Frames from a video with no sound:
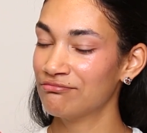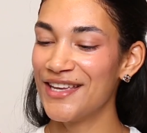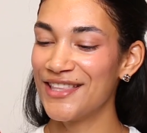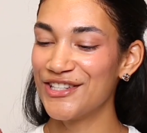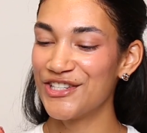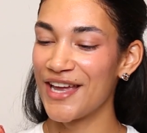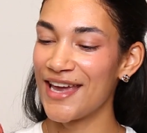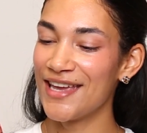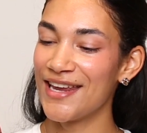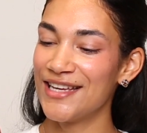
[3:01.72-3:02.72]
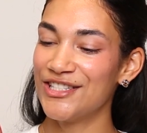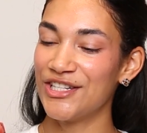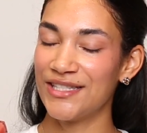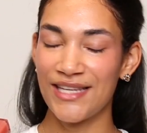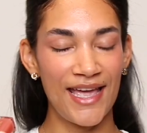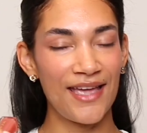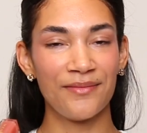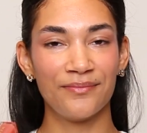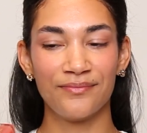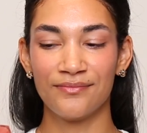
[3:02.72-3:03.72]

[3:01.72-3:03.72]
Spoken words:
in the shade Jete.